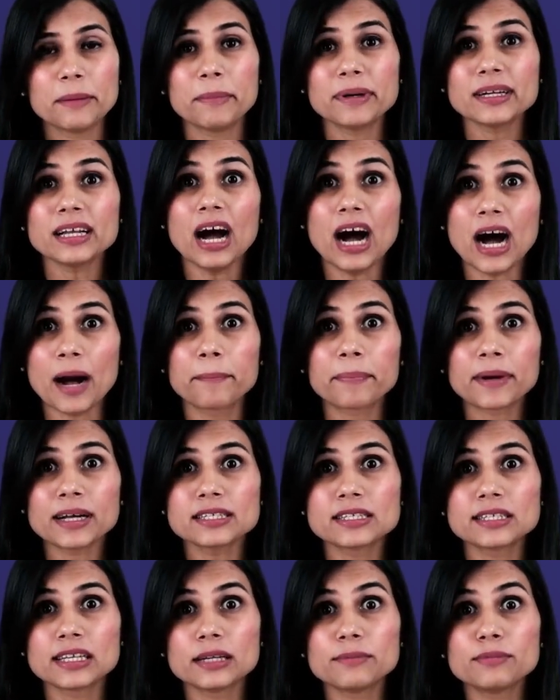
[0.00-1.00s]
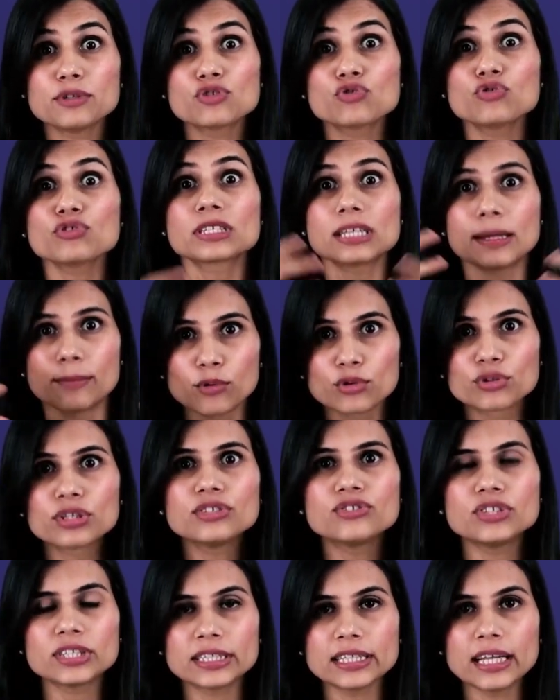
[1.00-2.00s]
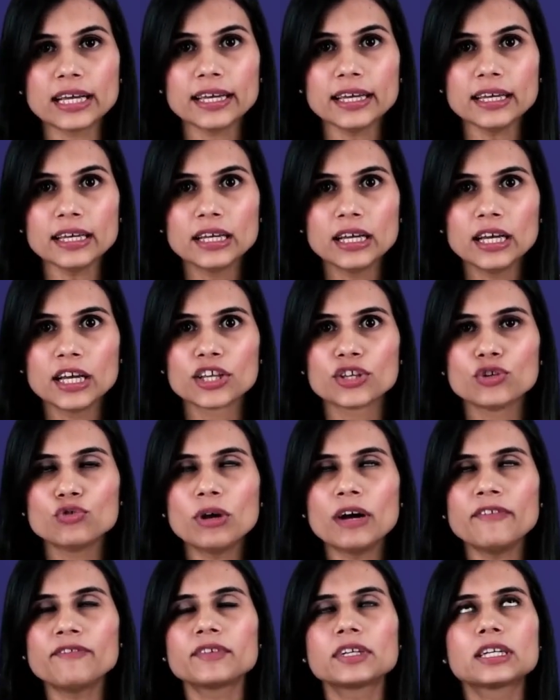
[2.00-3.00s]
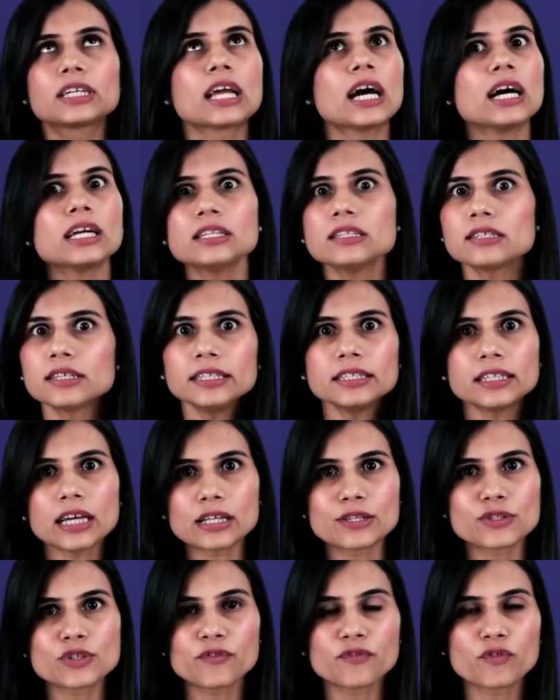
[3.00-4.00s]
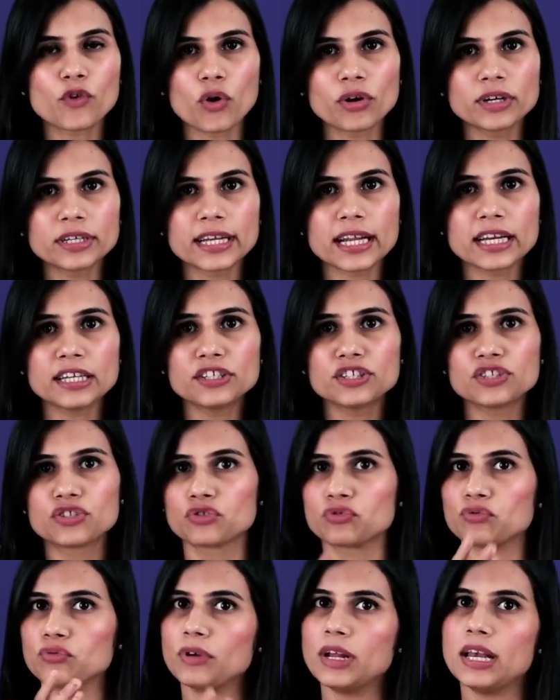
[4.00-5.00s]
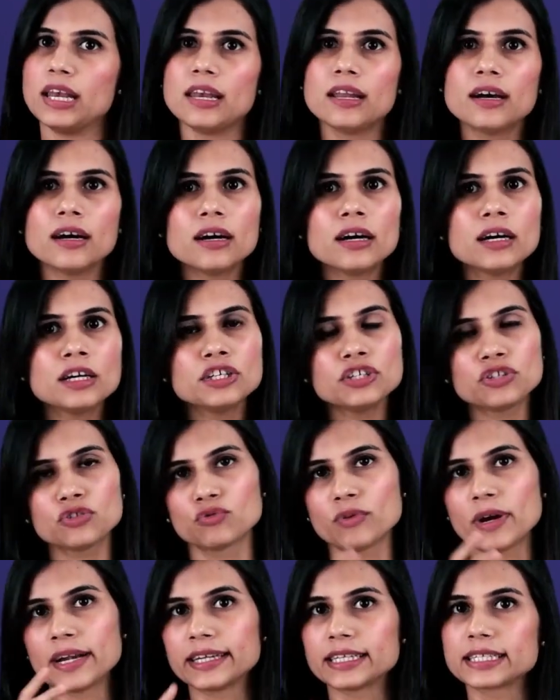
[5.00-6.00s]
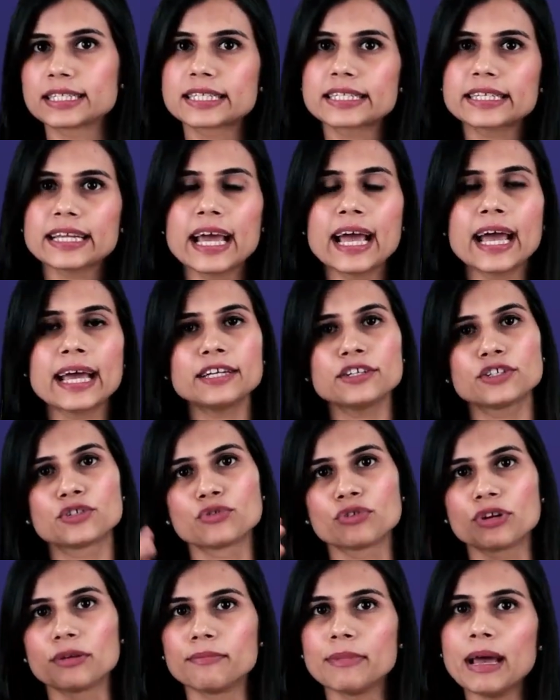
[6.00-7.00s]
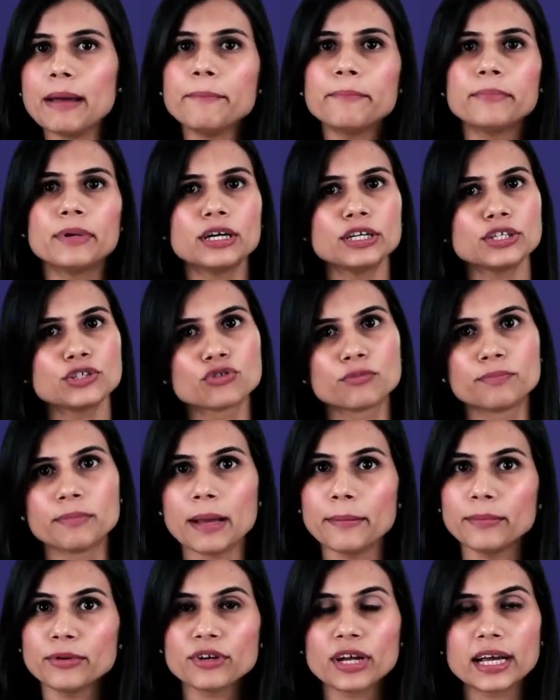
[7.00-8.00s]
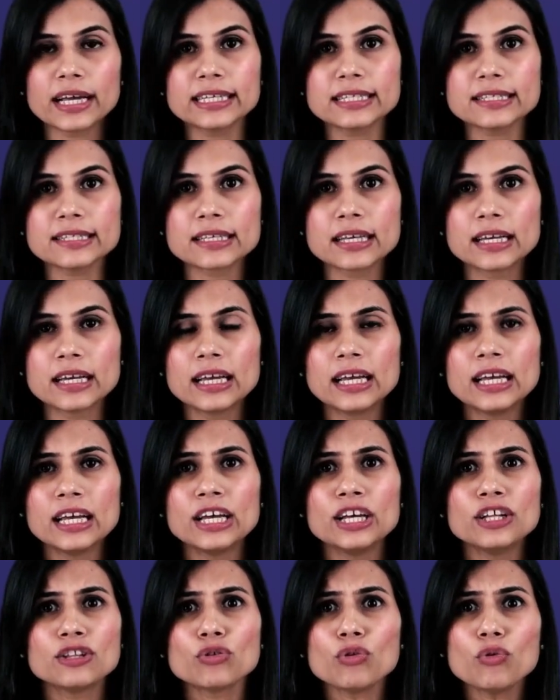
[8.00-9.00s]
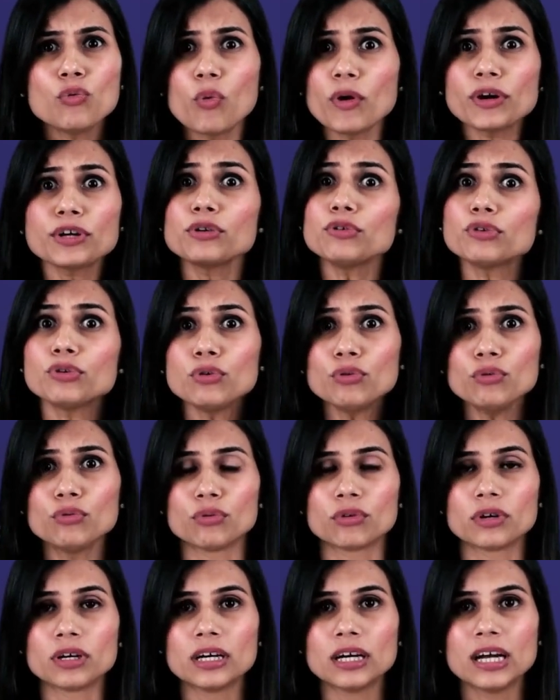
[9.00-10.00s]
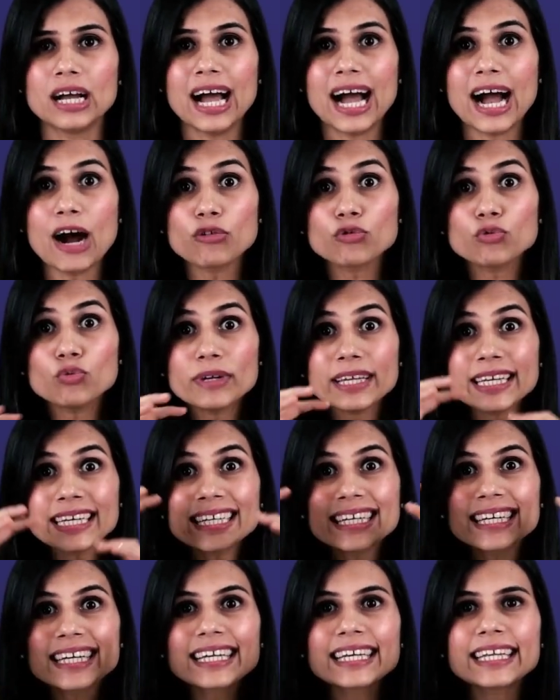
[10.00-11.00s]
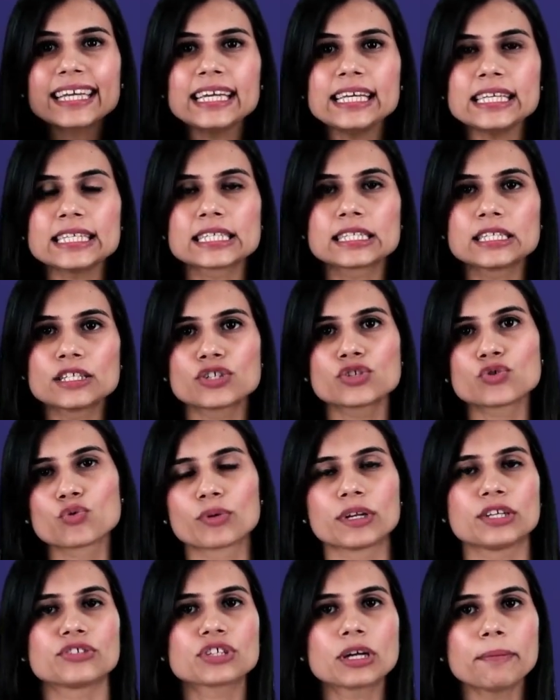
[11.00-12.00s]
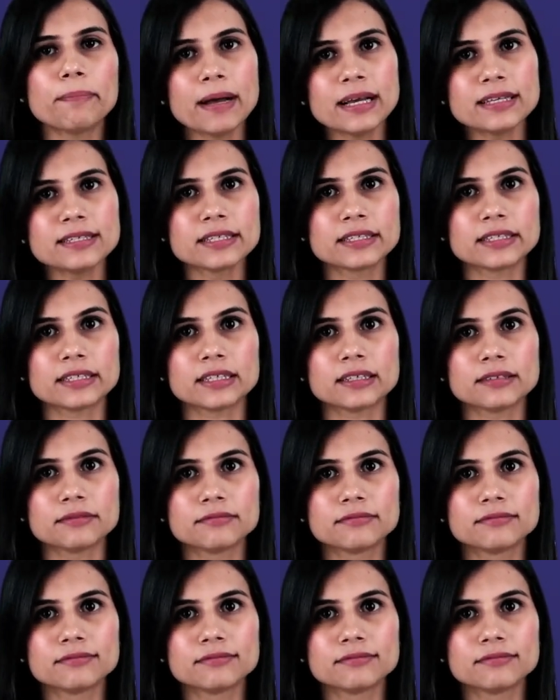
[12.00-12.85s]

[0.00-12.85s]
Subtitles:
But aapka syllabus to samudr jitna hai. You have tons and tons of content to learn, to understand, to remember, to memorize. So what to do? How to increase the storage capacity?